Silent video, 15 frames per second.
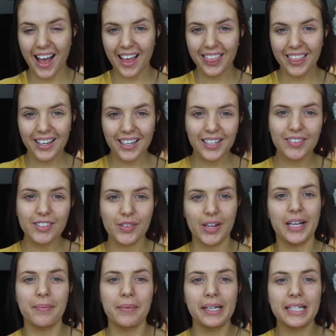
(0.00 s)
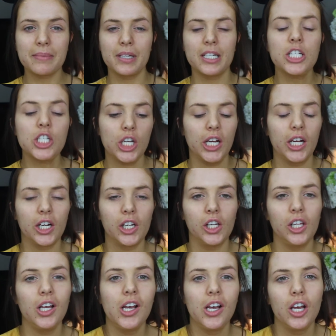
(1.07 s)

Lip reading: Hi loves, welcome back to my channel.